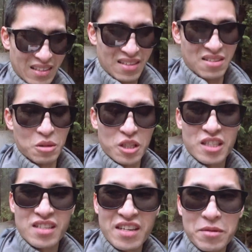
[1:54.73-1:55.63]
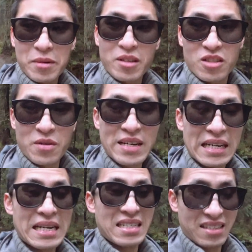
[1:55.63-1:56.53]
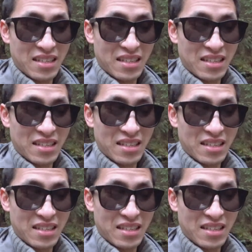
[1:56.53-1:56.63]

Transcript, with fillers: So she's continuing her streak, I guess,